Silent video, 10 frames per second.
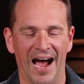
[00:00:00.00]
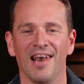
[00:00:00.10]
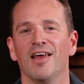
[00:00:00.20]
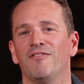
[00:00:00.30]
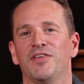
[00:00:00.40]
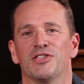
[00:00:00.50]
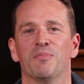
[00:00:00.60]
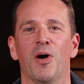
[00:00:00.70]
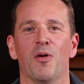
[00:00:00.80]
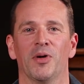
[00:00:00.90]
I love this
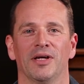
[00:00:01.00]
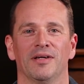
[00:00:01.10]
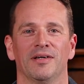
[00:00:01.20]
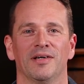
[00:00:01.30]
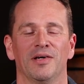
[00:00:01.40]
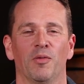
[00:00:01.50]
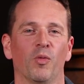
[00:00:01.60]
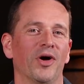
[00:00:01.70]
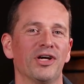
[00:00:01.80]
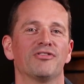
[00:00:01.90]
moment.
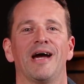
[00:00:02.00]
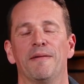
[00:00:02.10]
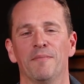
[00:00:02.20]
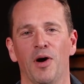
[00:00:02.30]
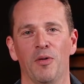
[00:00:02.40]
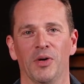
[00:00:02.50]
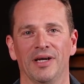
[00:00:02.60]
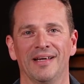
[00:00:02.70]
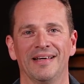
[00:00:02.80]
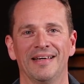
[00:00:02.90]
What a great
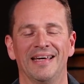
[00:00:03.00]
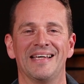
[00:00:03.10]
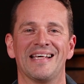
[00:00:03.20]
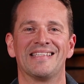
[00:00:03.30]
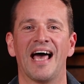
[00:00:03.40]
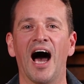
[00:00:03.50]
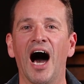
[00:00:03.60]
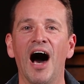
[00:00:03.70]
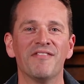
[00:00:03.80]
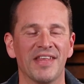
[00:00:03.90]
moment. It says that
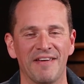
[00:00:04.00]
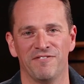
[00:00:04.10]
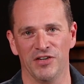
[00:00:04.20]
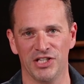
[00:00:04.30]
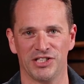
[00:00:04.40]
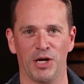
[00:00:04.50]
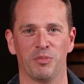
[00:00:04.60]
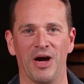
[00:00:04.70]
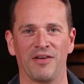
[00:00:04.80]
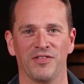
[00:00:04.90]
after they finished their
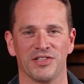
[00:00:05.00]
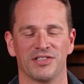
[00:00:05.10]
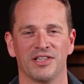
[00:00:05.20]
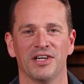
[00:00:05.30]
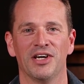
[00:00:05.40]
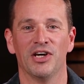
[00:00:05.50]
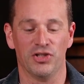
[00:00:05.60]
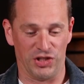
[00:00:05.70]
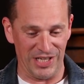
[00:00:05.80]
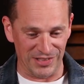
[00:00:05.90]
breakfast,
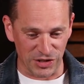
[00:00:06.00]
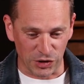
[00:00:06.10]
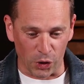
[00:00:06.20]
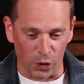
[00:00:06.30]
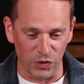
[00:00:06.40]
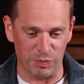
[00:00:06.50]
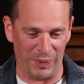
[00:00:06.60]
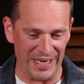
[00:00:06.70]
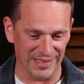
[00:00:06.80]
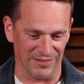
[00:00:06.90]
Jesus calls
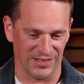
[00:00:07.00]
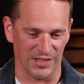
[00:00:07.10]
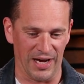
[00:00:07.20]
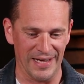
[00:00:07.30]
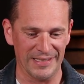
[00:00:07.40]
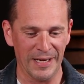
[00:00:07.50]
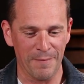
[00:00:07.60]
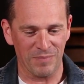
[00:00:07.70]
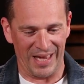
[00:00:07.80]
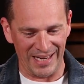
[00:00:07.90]
Peter aside
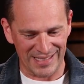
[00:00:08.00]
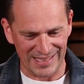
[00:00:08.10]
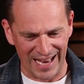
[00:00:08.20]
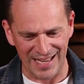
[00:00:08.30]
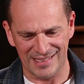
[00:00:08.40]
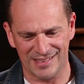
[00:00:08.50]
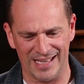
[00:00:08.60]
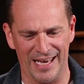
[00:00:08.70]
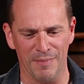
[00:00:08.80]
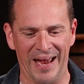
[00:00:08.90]
and he says
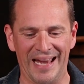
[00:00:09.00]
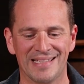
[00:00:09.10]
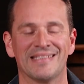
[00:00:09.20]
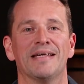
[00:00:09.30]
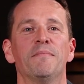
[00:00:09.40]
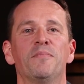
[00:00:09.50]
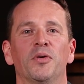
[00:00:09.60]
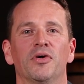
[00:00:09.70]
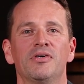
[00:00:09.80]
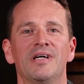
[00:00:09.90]
to him a
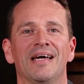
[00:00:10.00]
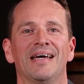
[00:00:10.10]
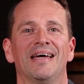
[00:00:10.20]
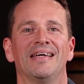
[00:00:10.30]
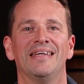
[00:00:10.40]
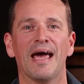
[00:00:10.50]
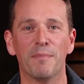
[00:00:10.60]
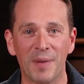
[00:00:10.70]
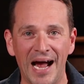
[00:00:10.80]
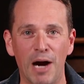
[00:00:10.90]
simple
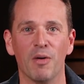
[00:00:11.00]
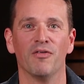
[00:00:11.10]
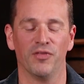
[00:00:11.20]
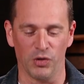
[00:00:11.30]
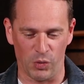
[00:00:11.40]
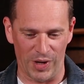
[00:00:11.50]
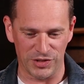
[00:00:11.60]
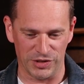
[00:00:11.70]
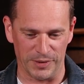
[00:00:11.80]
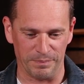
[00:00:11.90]
yet powerful
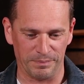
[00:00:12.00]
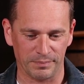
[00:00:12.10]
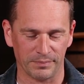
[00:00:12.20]
question.